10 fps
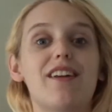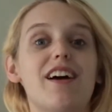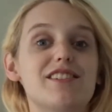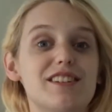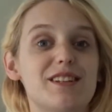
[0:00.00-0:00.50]

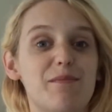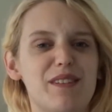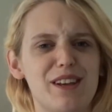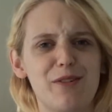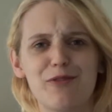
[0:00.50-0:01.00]
not just
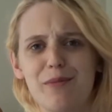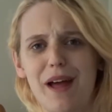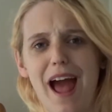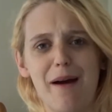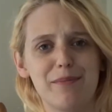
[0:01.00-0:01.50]
something, you know, from
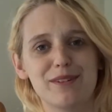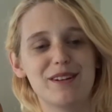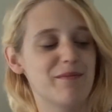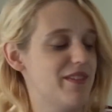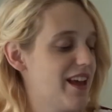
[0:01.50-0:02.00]
an app or
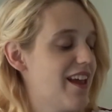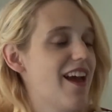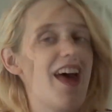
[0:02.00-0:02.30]
something.